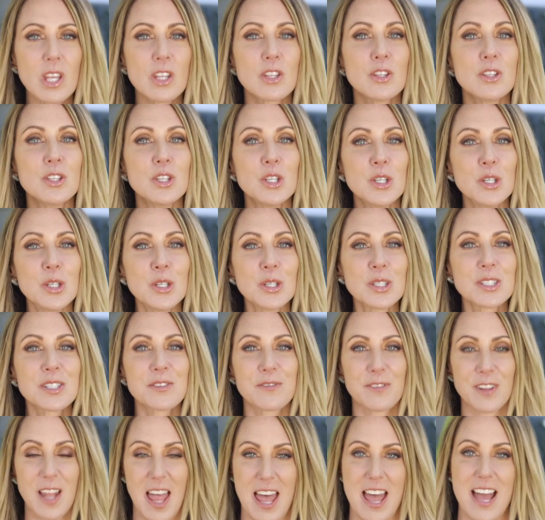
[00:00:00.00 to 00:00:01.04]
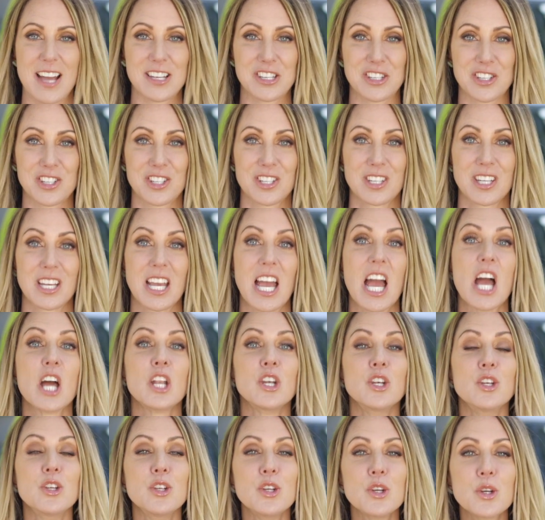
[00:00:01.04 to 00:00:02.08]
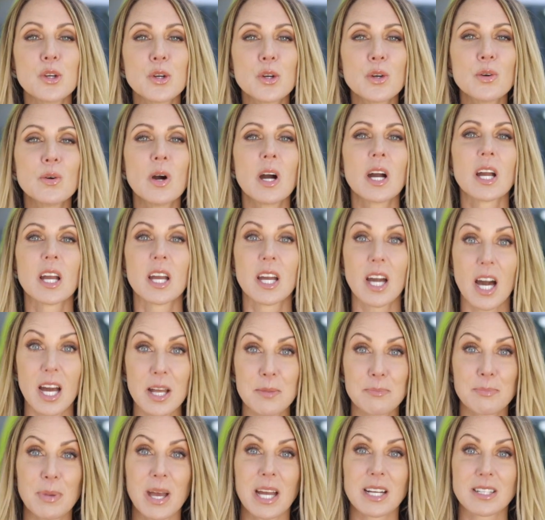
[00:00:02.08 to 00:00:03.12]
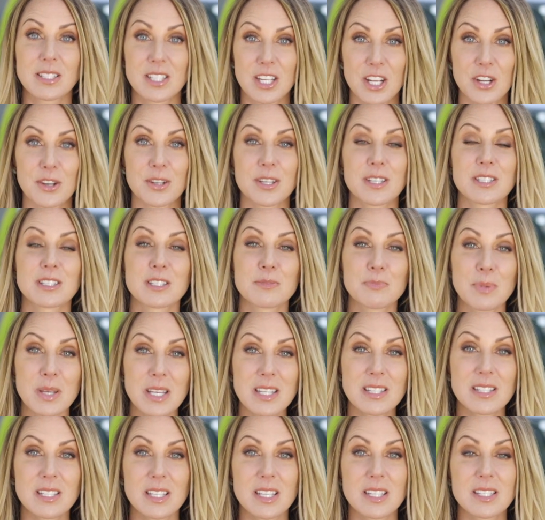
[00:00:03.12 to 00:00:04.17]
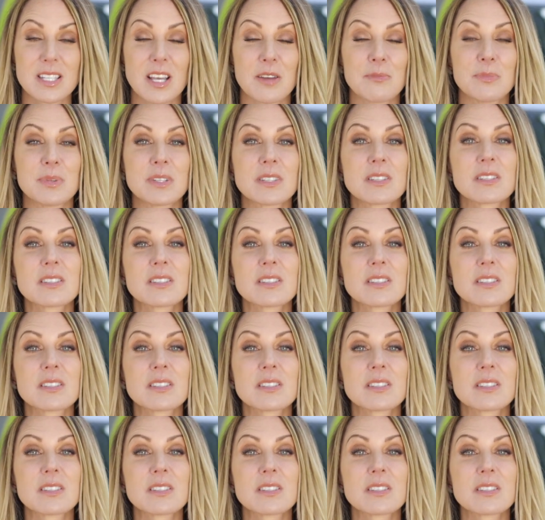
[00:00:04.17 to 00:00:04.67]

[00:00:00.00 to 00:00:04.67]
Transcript: Newsflash! New gut bacteria species have been